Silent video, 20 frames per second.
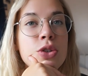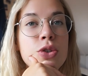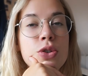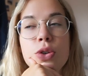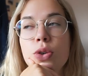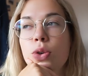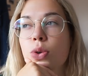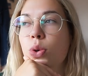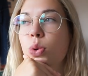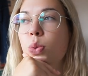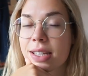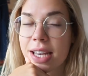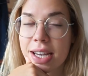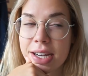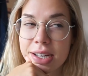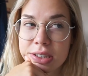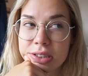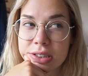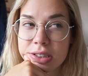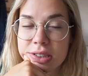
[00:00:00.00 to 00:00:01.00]
two
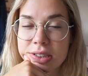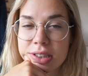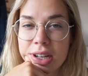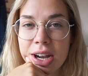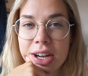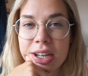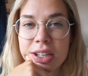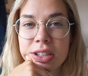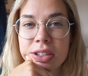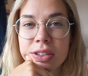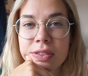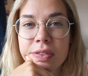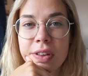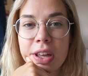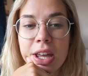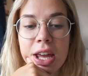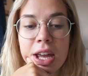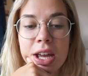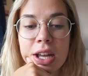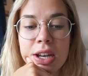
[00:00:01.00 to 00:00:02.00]
characters kind of
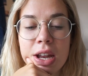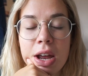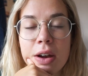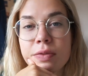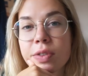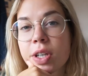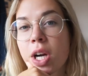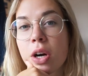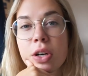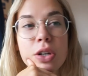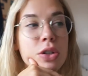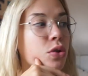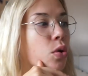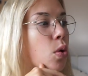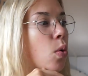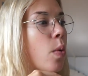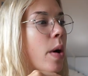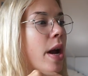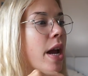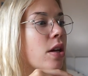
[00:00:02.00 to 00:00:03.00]
in Every Heart
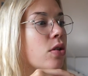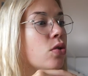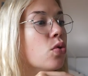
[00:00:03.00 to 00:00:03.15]
a